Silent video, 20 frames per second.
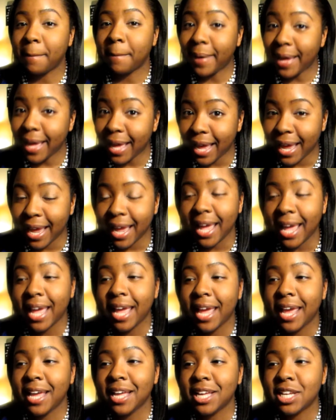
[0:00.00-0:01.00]
But
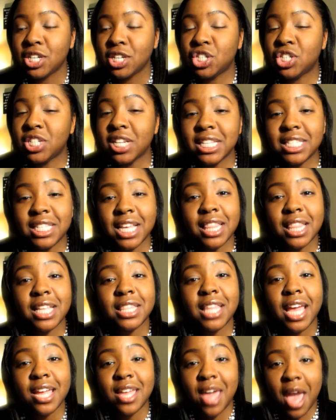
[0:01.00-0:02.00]
she said
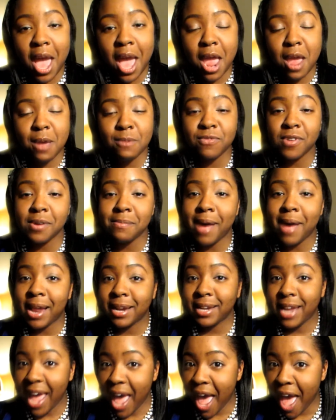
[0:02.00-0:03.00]
that they came from
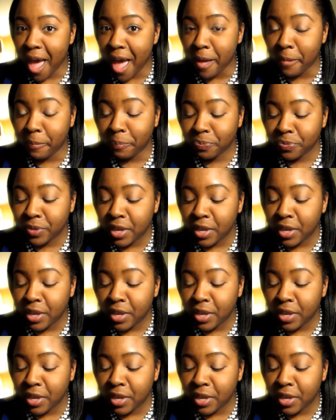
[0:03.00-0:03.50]
my dad.